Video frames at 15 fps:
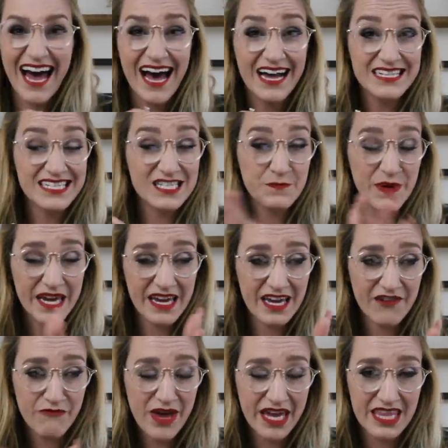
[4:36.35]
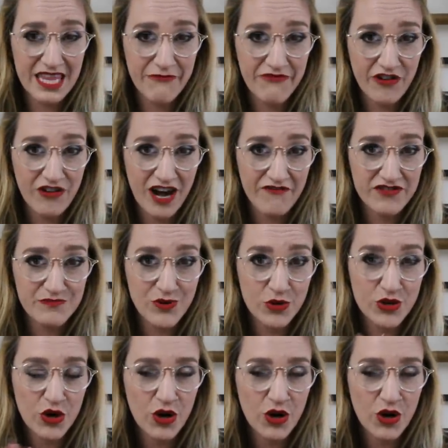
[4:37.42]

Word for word: Uh, speaking of making them feel comfortable,